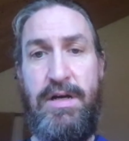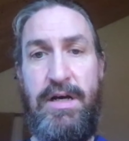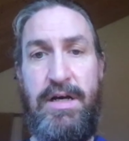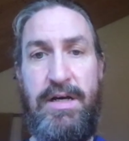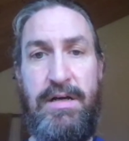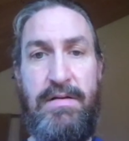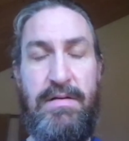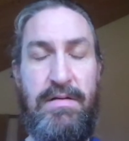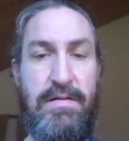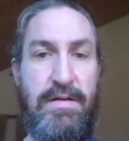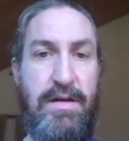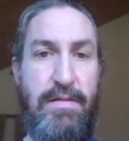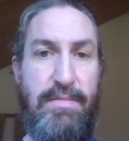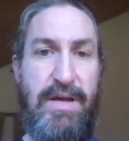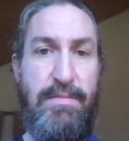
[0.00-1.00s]
are
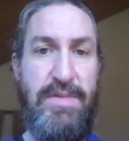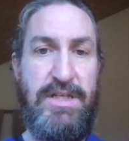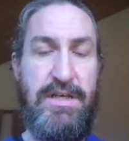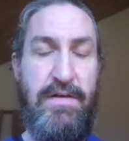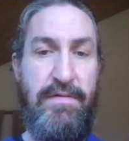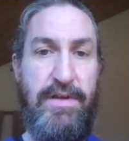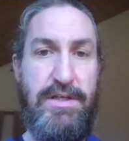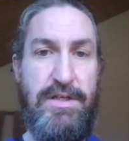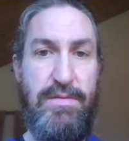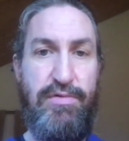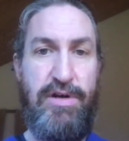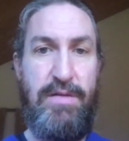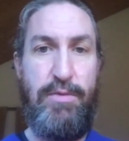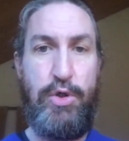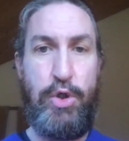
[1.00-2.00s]
members of the
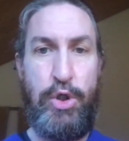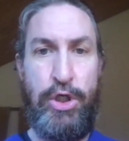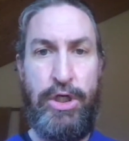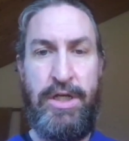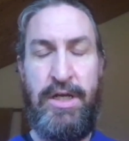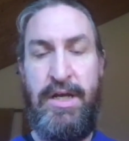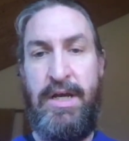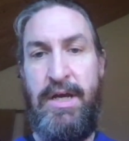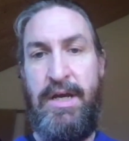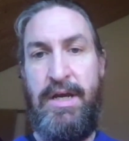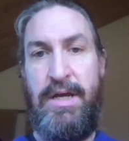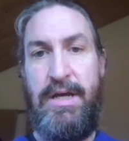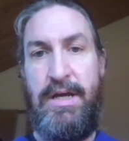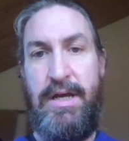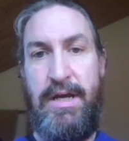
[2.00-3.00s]
Supreme Court,
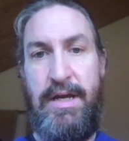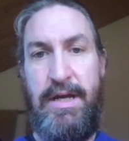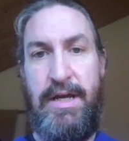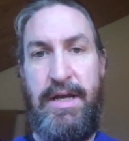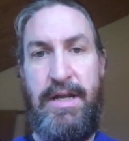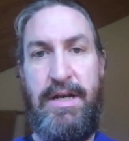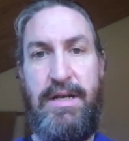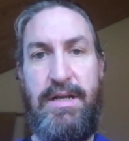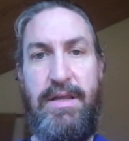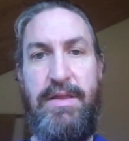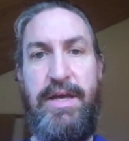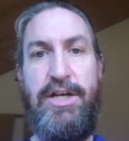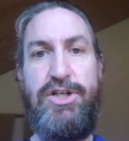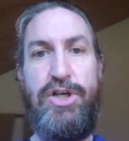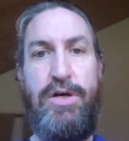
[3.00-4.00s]
and
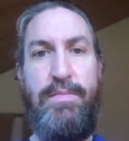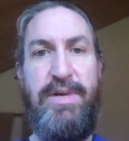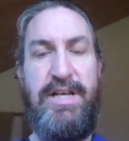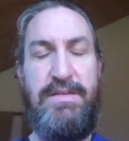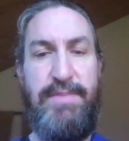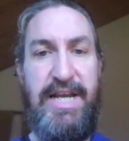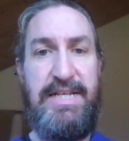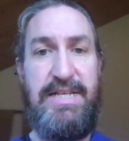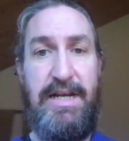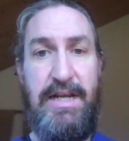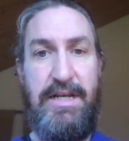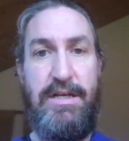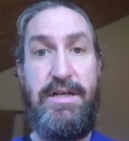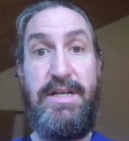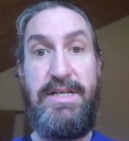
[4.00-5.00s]
their job is
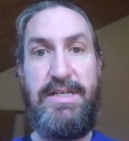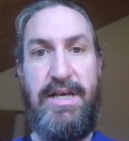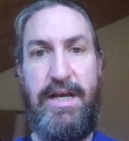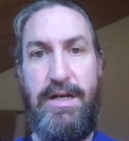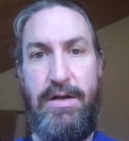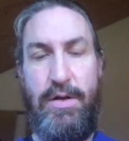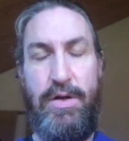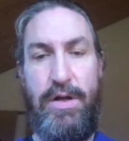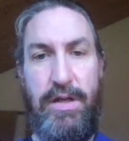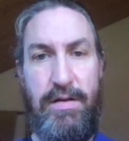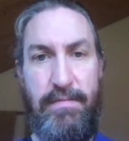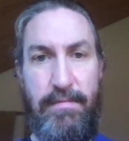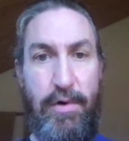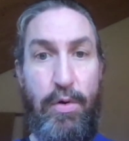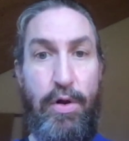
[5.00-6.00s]
basically to decide on
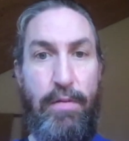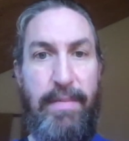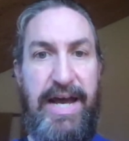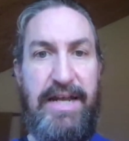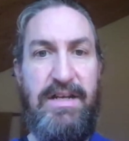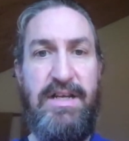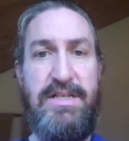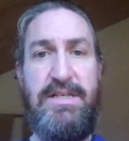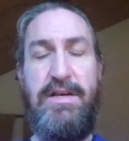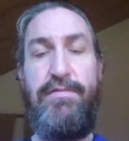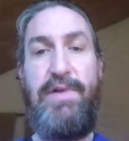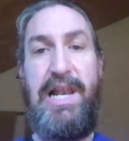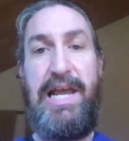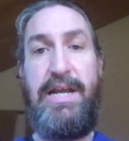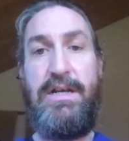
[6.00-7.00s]
all matters that
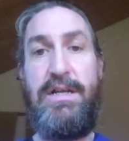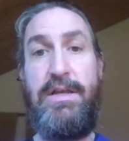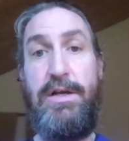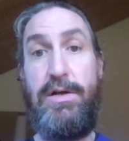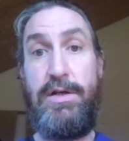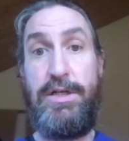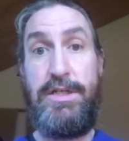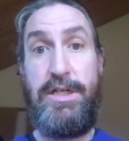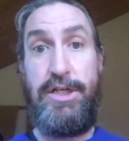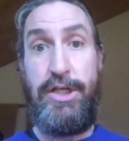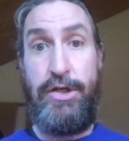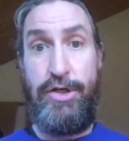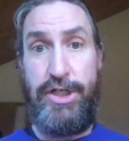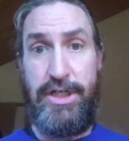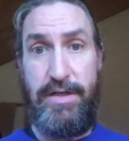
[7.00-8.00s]
relate to the
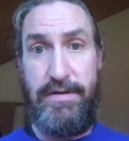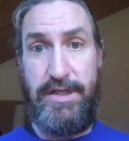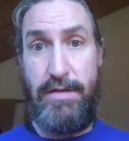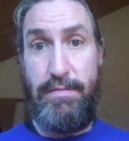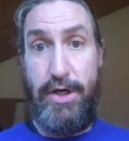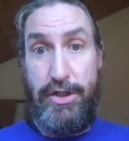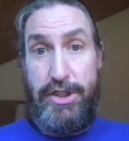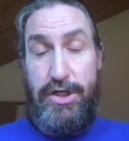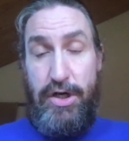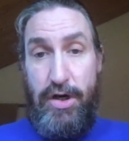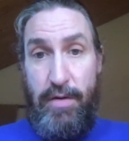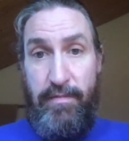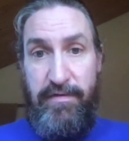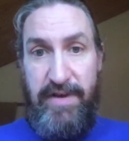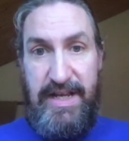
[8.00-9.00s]
Constitution. So most
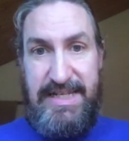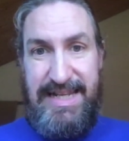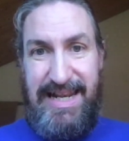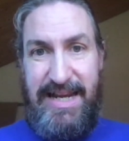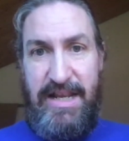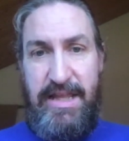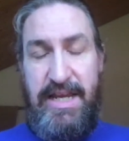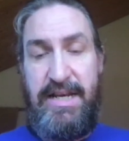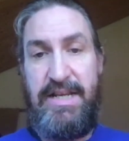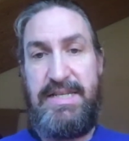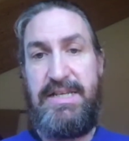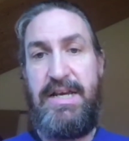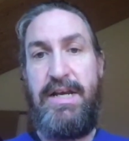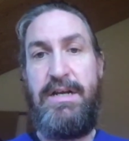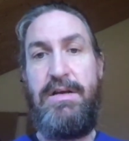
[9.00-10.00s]
obviously, they
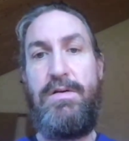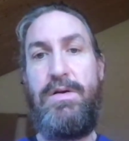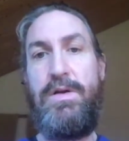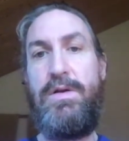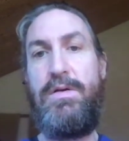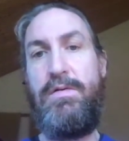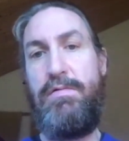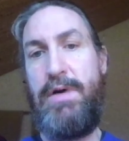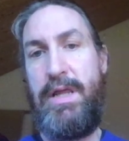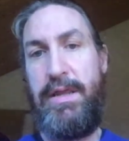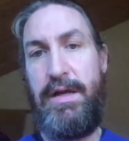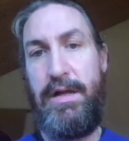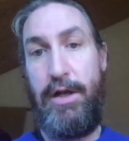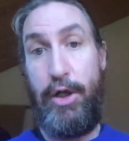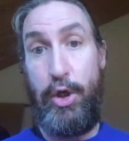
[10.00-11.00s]
decide on
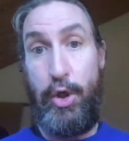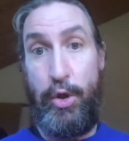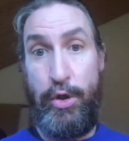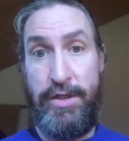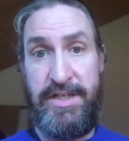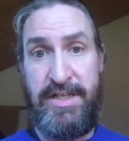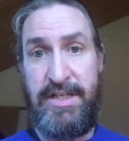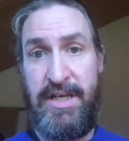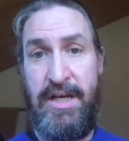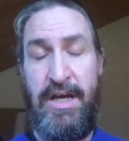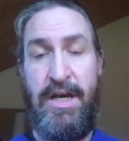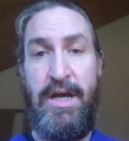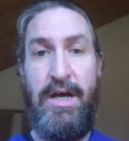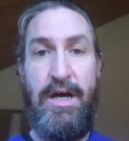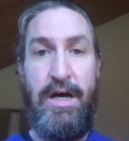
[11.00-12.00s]
whether laws
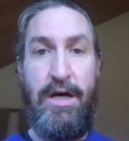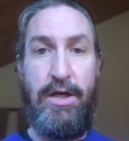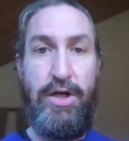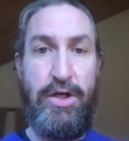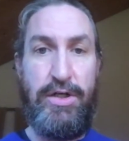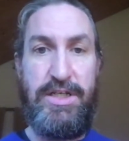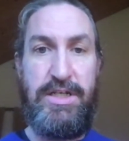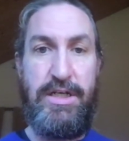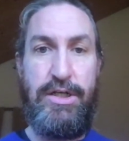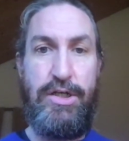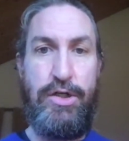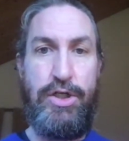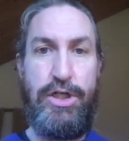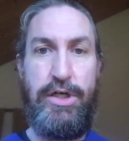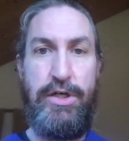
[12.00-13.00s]
are
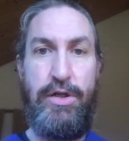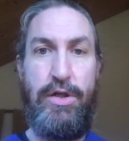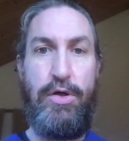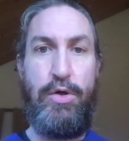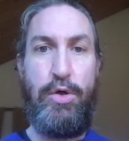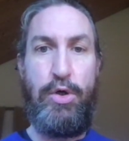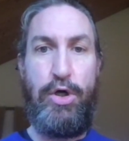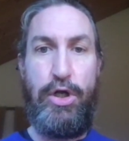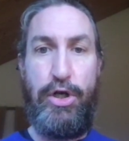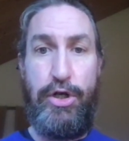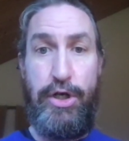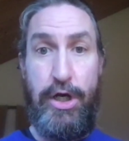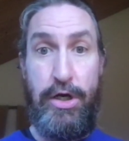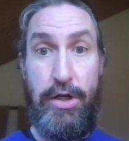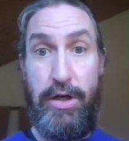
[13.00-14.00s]
constitutional or
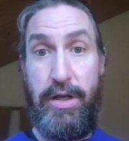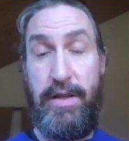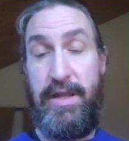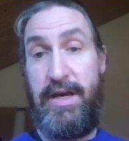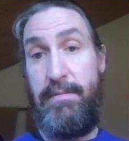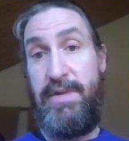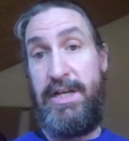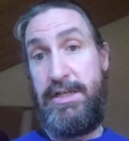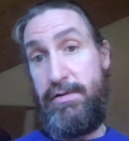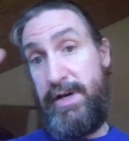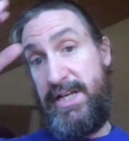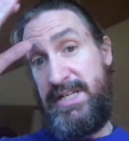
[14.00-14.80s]
not. That means quite